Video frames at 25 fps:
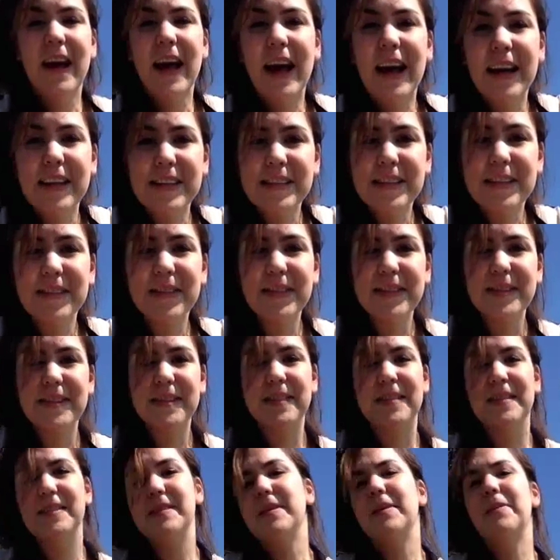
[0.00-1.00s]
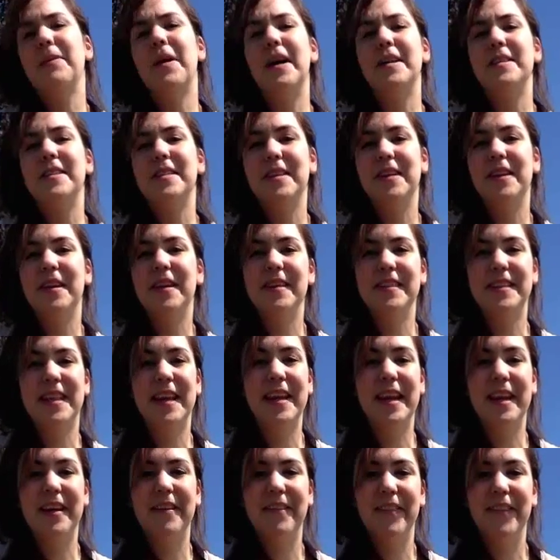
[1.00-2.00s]
As I was watching hers, I
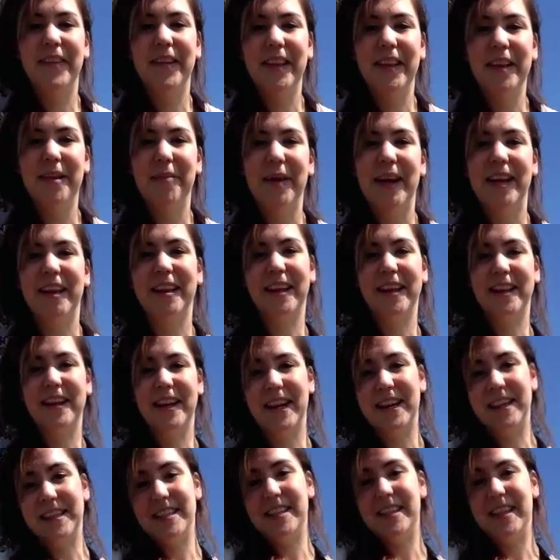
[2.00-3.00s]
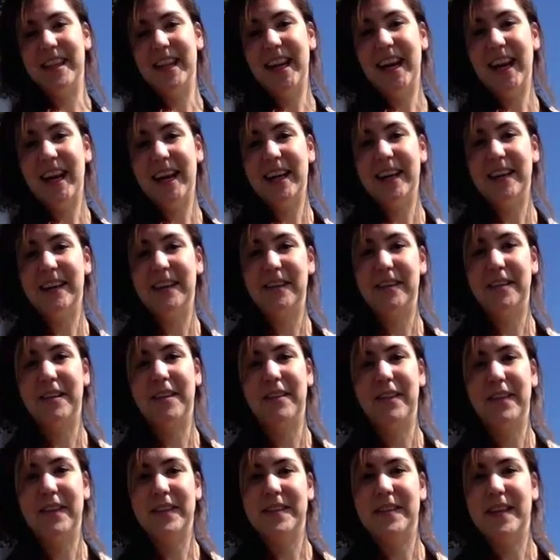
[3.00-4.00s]
didn't really make the connection that I could
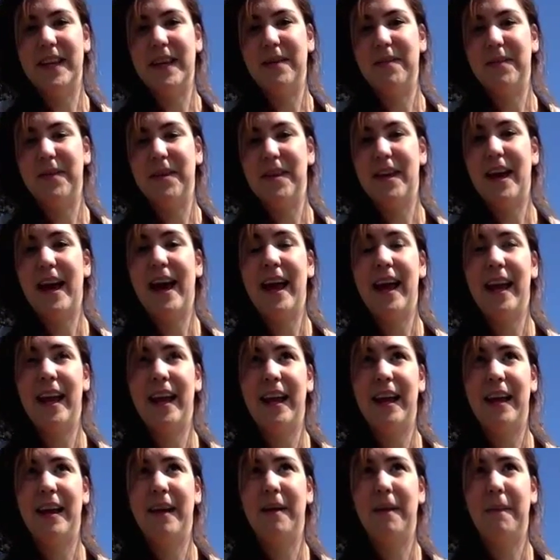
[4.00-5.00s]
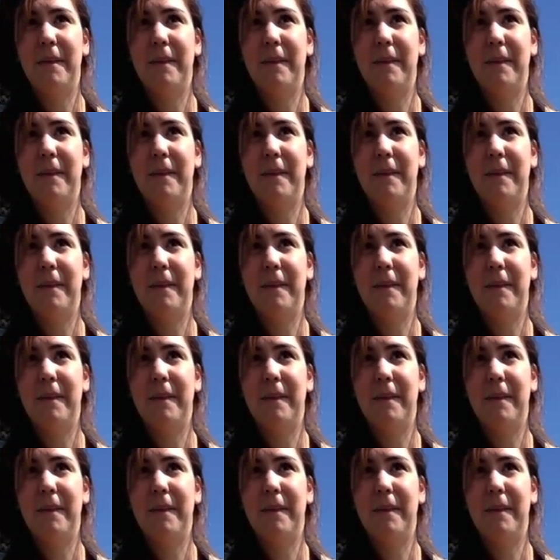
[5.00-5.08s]
do the same with Haida.